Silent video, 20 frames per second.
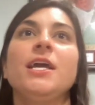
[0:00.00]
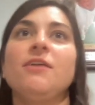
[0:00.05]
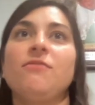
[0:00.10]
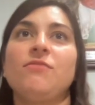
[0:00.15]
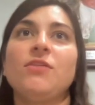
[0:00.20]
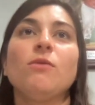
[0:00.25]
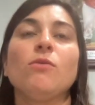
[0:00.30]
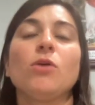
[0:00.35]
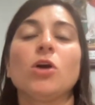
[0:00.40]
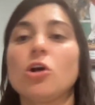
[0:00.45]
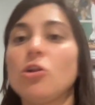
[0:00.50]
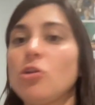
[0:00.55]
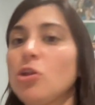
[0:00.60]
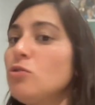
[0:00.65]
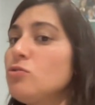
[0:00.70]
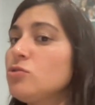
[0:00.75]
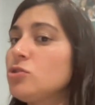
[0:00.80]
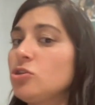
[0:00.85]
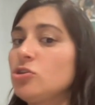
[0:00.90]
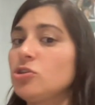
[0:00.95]
if they were
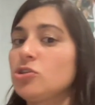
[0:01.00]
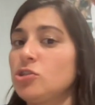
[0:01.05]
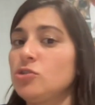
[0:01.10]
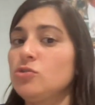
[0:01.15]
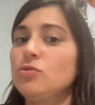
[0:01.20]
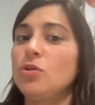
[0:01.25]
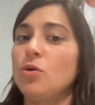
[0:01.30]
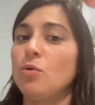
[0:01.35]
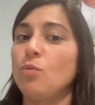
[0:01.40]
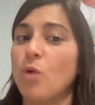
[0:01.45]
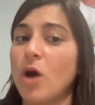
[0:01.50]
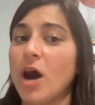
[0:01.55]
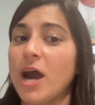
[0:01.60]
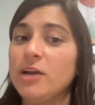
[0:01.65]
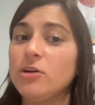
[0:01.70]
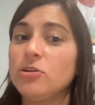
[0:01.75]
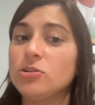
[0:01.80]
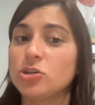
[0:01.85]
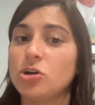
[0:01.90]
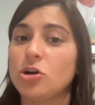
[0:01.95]
closer to the
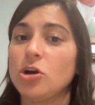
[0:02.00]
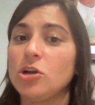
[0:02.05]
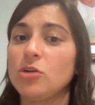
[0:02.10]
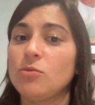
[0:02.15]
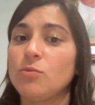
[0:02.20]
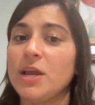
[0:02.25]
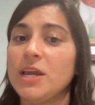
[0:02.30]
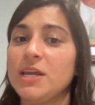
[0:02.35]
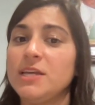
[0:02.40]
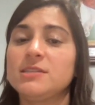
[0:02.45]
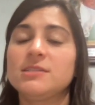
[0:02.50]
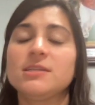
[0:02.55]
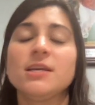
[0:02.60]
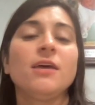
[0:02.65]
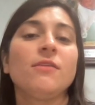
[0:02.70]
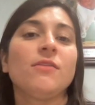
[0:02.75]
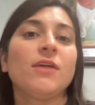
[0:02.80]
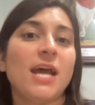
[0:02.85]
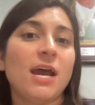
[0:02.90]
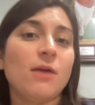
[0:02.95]
wild card race,
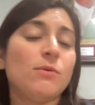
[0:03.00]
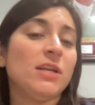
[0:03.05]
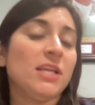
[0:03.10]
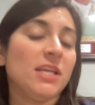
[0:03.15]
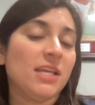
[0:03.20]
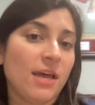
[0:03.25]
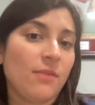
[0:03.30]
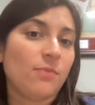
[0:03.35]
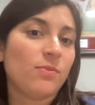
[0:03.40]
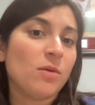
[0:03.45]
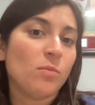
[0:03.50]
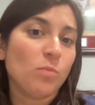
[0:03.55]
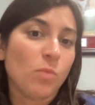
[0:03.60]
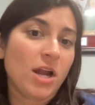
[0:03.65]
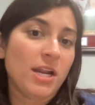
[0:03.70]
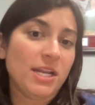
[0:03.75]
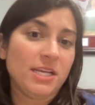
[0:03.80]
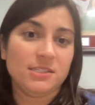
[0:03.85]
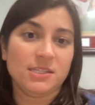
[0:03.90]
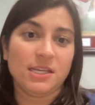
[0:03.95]
then I would get them
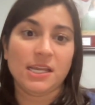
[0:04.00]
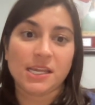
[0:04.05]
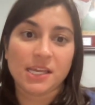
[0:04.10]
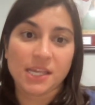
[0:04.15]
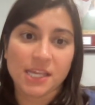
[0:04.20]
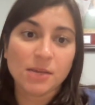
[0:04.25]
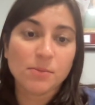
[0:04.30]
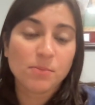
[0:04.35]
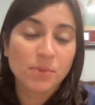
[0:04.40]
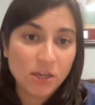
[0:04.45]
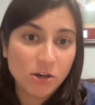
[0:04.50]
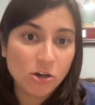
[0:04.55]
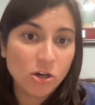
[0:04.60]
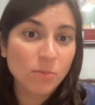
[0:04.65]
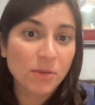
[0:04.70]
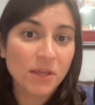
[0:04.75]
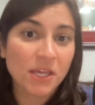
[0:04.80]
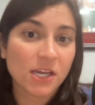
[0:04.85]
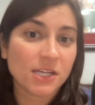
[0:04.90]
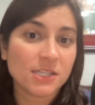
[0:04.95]
wanting to keep
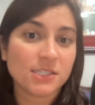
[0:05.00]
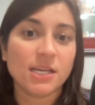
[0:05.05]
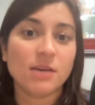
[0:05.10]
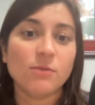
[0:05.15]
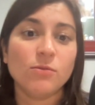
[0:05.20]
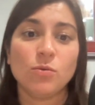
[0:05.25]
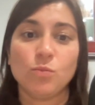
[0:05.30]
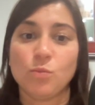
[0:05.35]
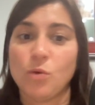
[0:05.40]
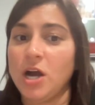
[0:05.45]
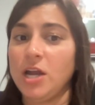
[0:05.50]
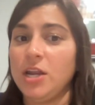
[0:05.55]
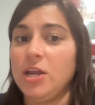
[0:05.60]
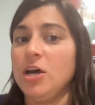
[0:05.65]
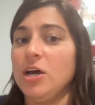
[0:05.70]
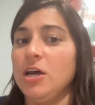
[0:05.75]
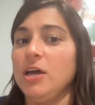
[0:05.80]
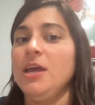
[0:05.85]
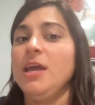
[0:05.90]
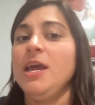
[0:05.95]
Hill because they would want
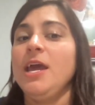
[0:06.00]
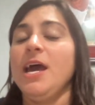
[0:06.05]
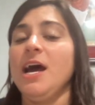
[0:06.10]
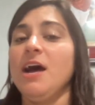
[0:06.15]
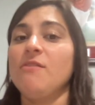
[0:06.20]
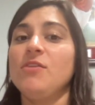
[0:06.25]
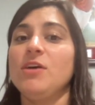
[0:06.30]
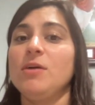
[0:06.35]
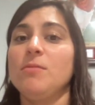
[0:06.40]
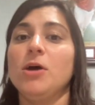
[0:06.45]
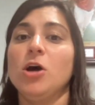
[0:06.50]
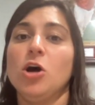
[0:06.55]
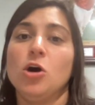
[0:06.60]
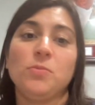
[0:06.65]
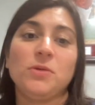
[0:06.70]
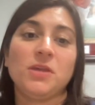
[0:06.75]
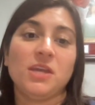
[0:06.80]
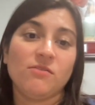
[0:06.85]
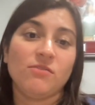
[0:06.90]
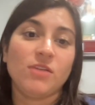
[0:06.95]
to have him
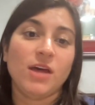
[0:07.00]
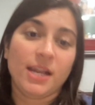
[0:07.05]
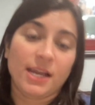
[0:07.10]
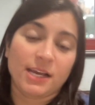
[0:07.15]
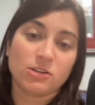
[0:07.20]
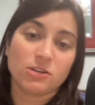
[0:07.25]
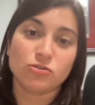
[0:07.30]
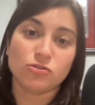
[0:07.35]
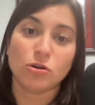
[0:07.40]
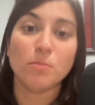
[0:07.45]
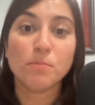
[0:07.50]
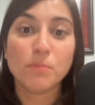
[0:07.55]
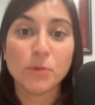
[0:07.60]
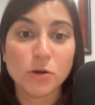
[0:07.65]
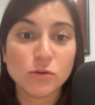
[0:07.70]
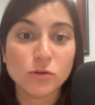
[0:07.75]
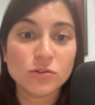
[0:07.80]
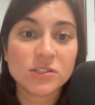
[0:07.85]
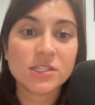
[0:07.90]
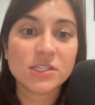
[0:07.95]
help give that extra
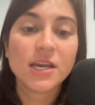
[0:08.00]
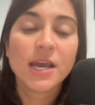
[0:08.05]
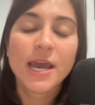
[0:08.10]
boost